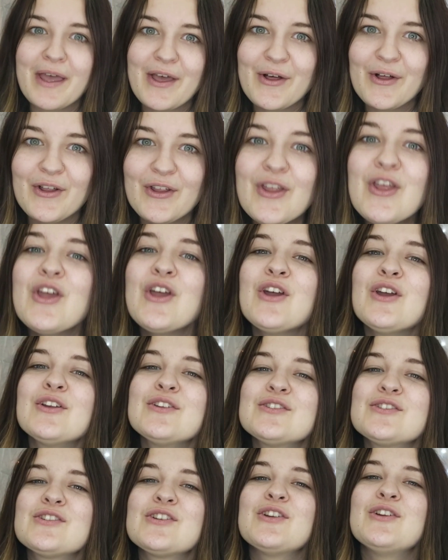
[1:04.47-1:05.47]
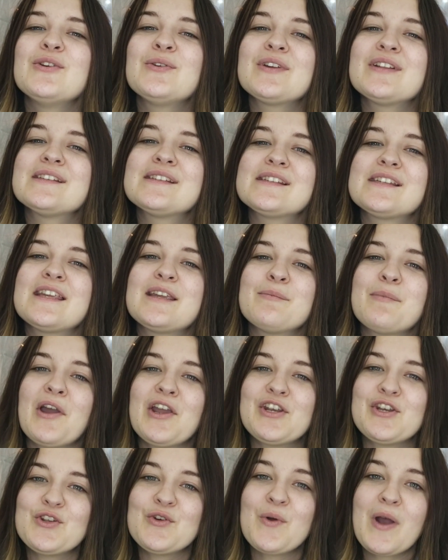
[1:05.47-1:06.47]
bell so you can see
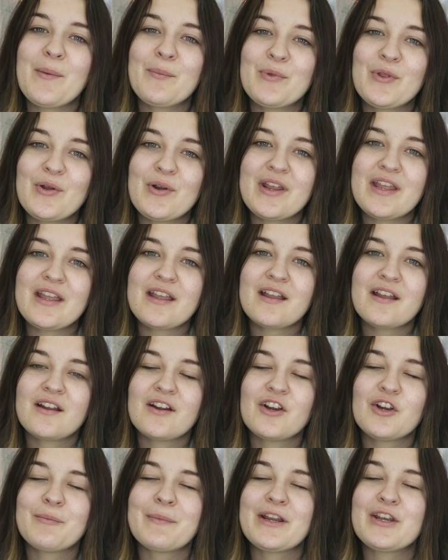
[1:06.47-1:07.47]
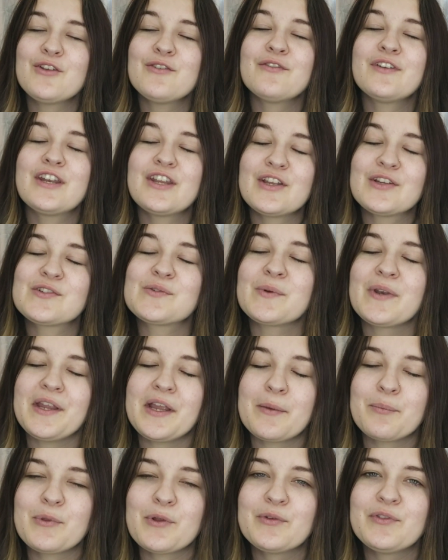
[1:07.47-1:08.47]
my new uploading or my new videos when
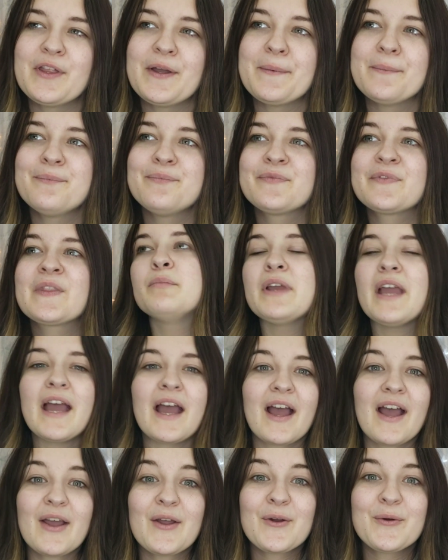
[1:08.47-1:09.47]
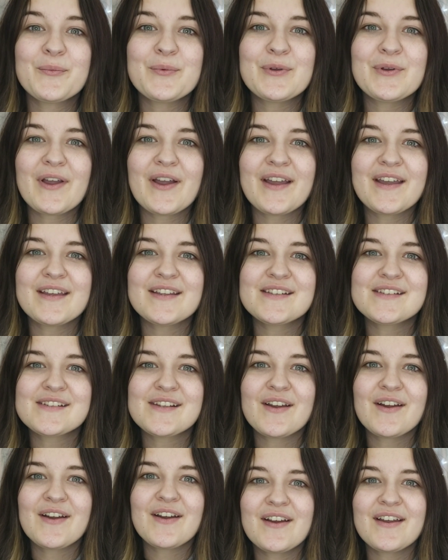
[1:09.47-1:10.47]
I upload them. Yeah, I hope you guys
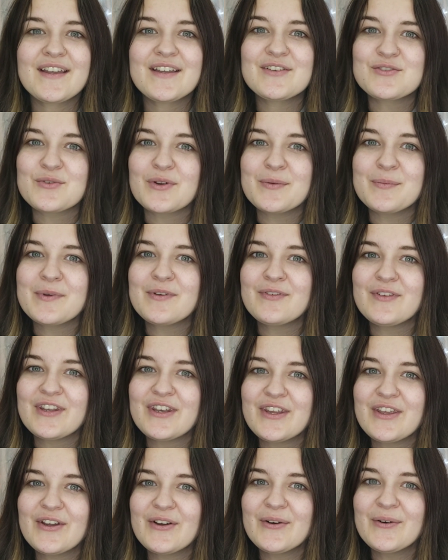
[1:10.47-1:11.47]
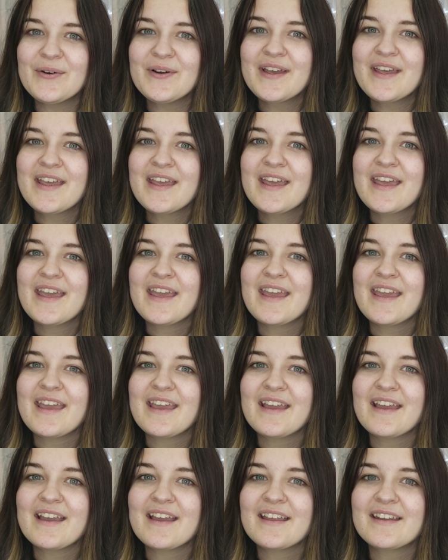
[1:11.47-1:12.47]
enjoy my video
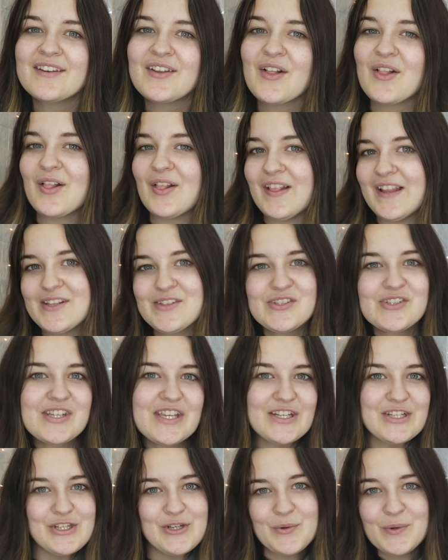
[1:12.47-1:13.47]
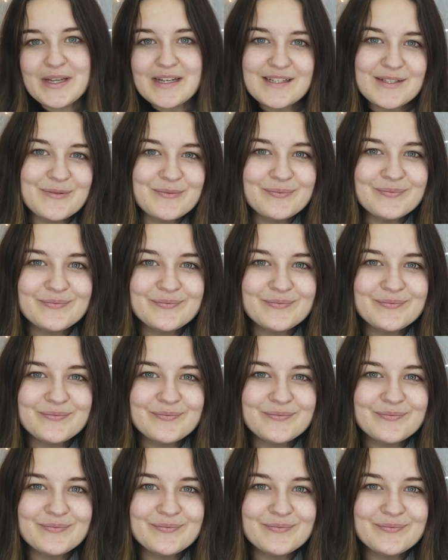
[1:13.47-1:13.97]
and let's get to it.